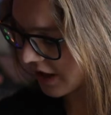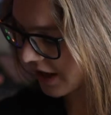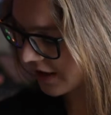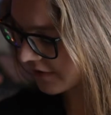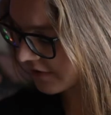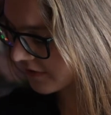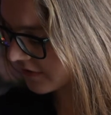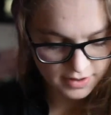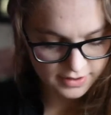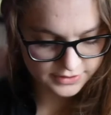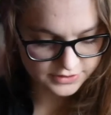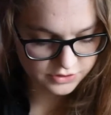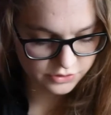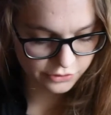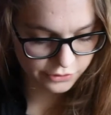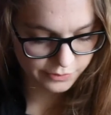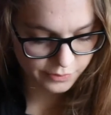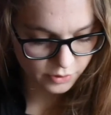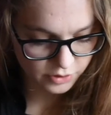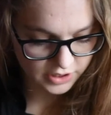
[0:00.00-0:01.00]
last
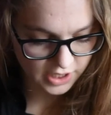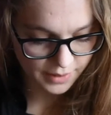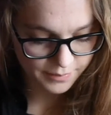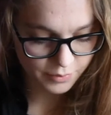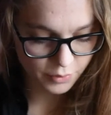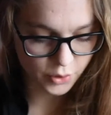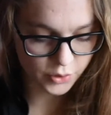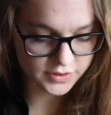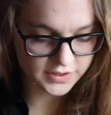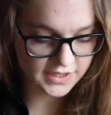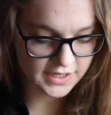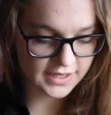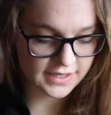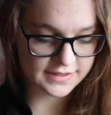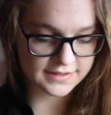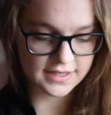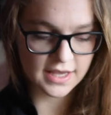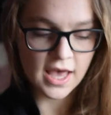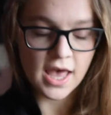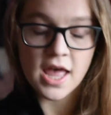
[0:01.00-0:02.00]
school book I bought
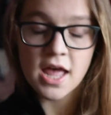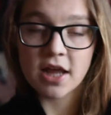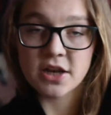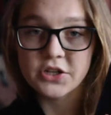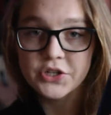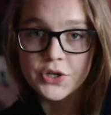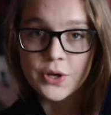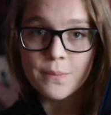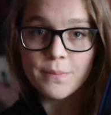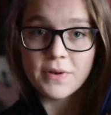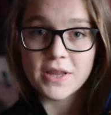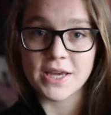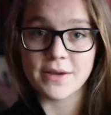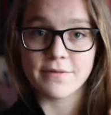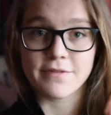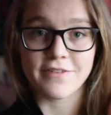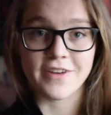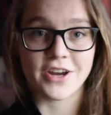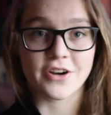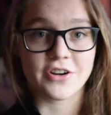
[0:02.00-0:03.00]
is The Complete
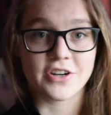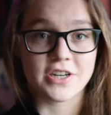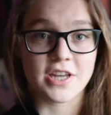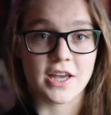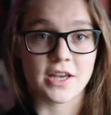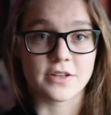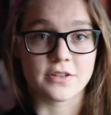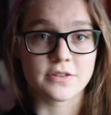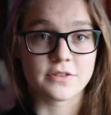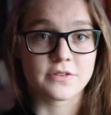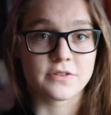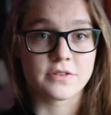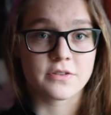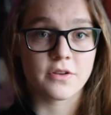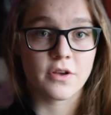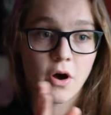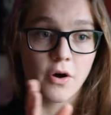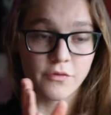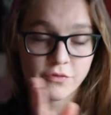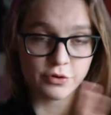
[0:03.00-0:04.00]
Fairy Tales
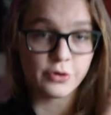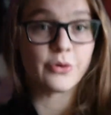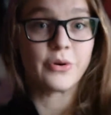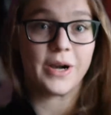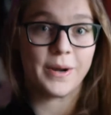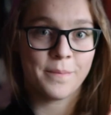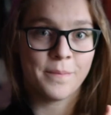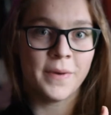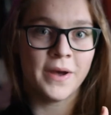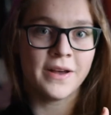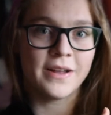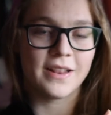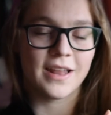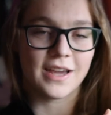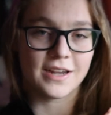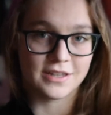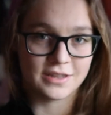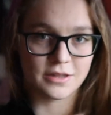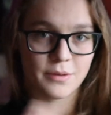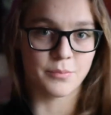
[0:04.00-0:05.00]
of Grimm,
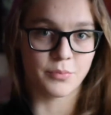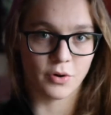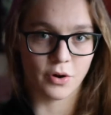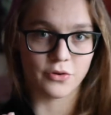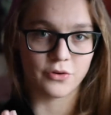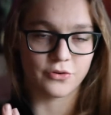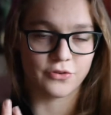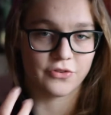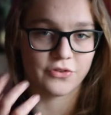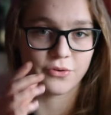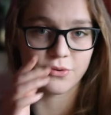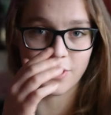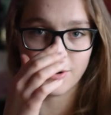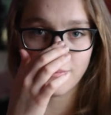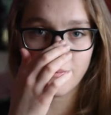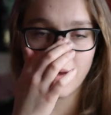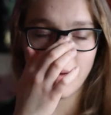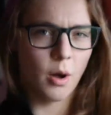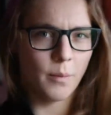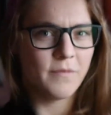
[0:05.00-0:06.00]
like the Brothers
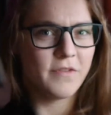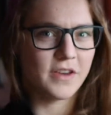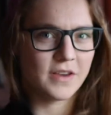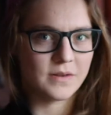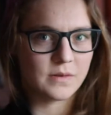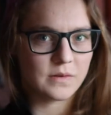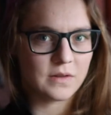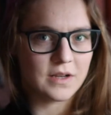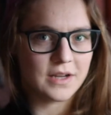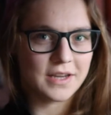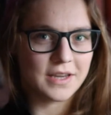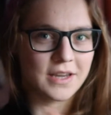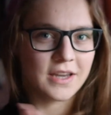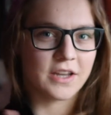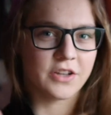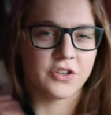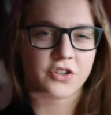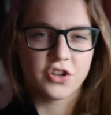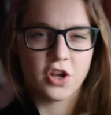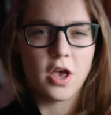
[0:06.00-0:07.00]
Grimm. Obviously
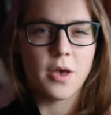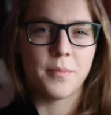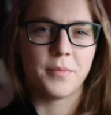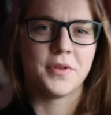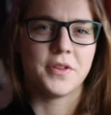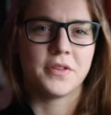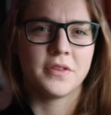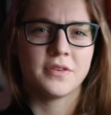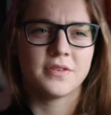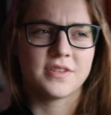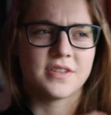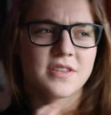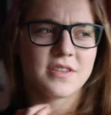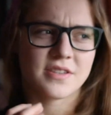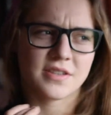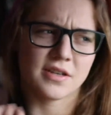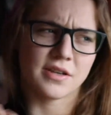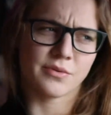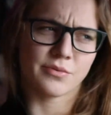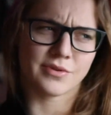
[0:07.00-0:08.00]
in German, since
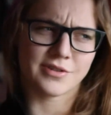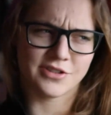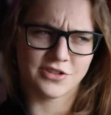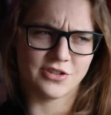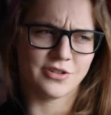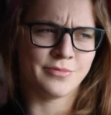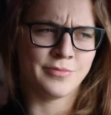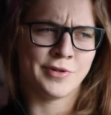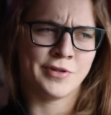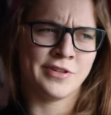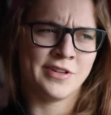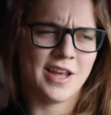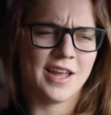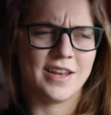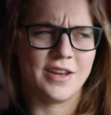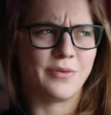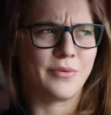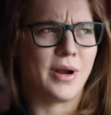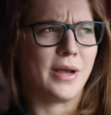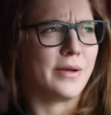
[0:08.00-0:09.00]
they were German and
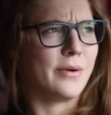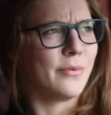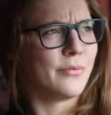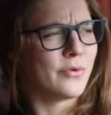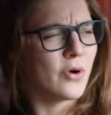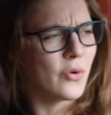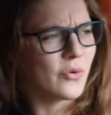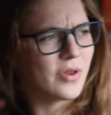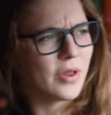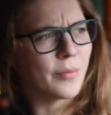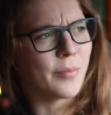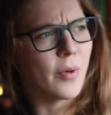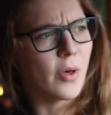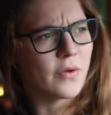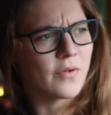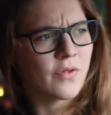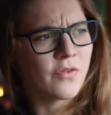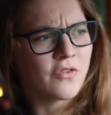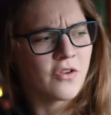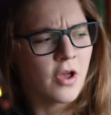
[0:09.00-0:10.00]
they wrote their
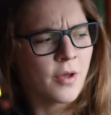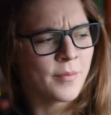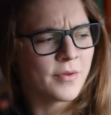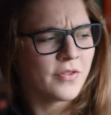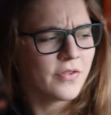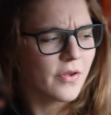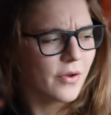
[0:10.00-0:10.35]
books in German,